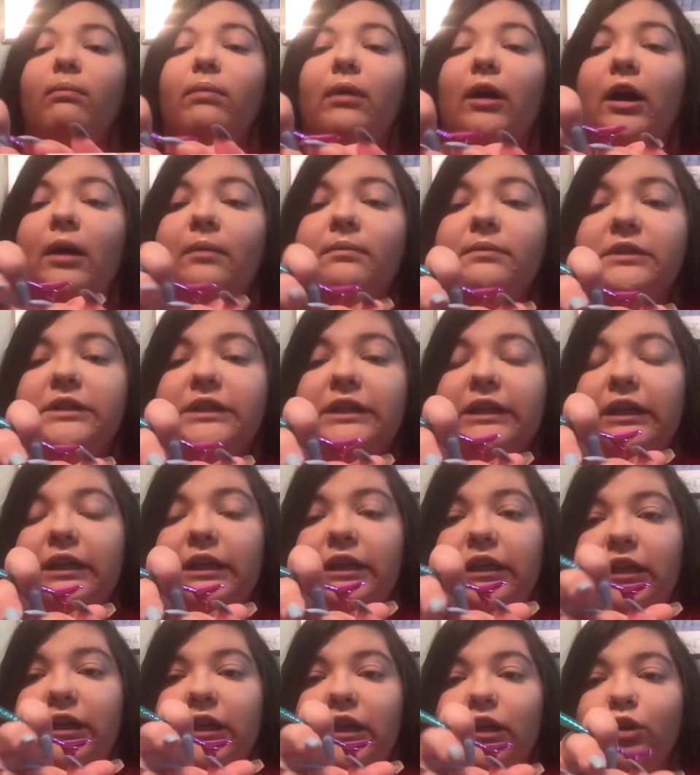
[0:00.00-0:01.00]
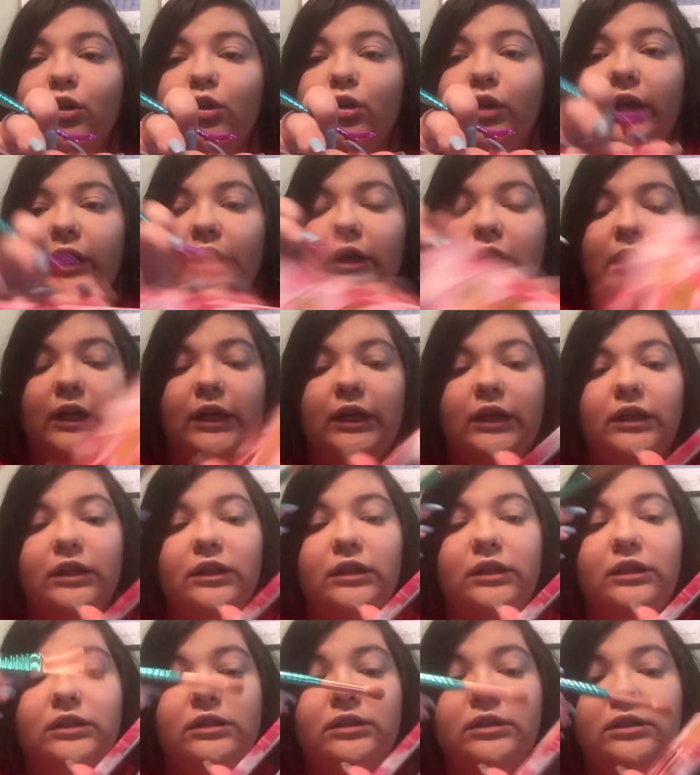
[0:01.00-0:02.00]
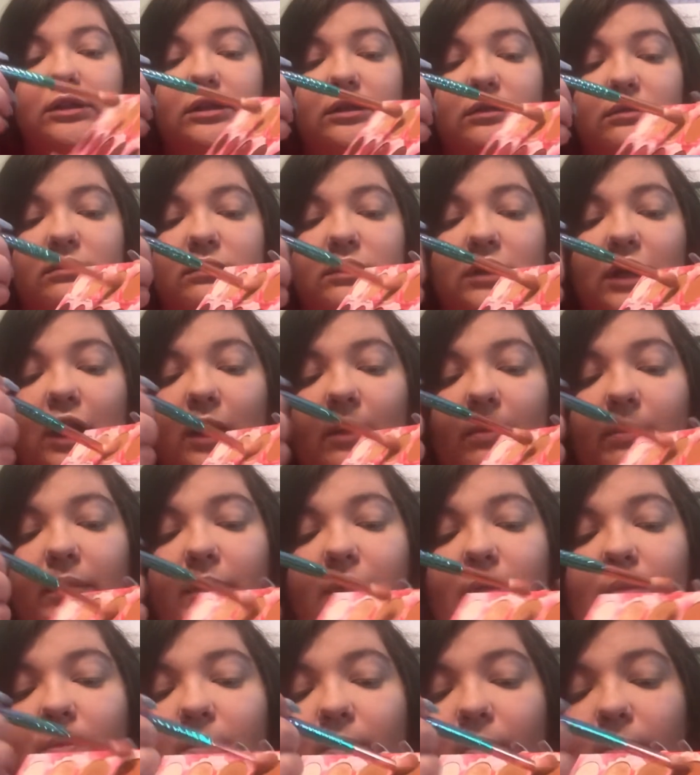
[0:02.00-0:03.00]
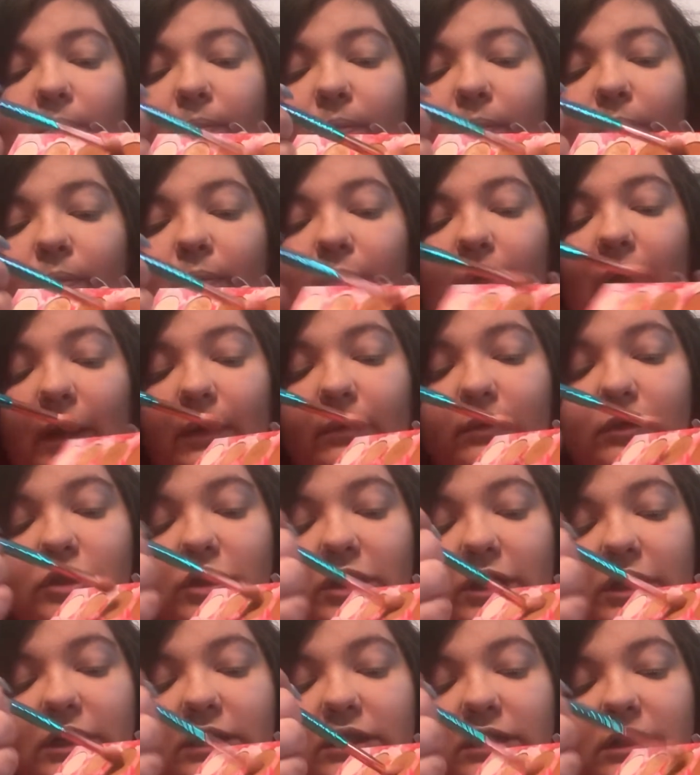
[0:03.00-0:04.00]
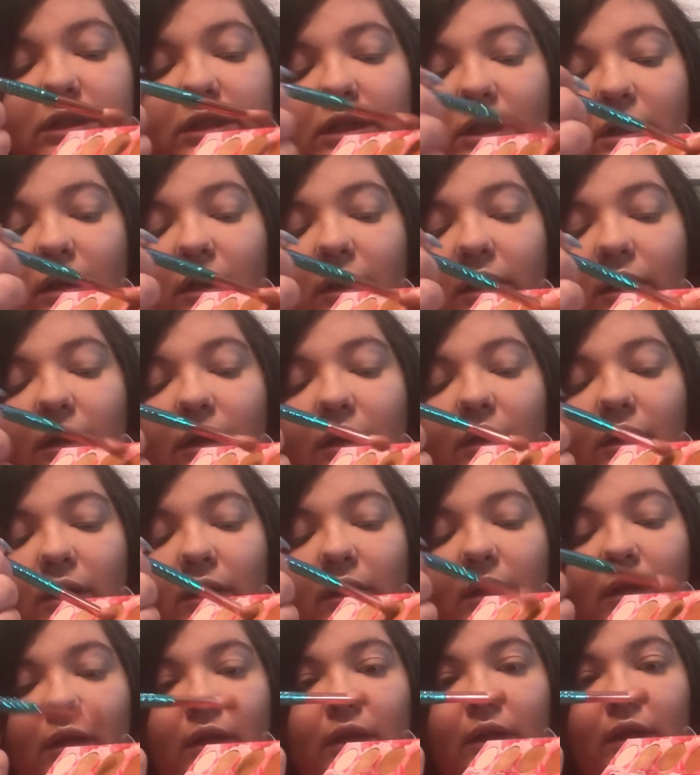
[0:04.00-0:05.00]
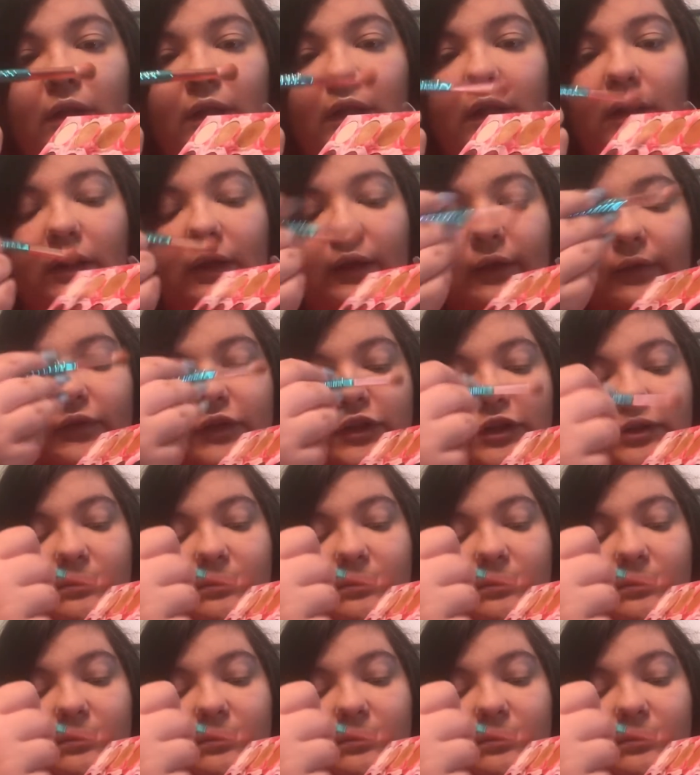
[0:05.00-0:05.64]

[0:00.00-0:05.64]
Bomb Diggity and Cray Cray, these two top brown shades. I love